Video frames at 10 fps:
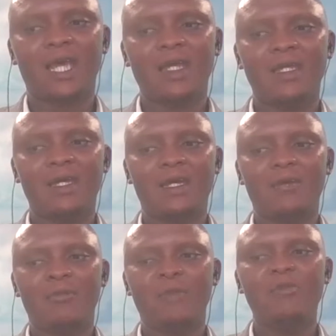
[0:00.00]
And
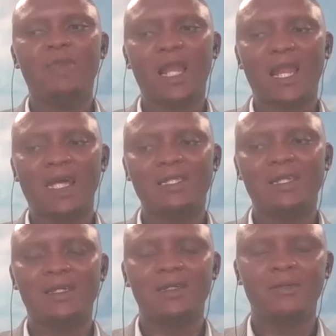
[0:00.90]
maybe
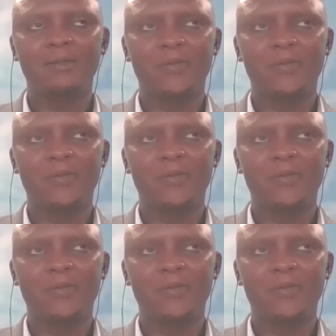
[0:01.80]
lastly,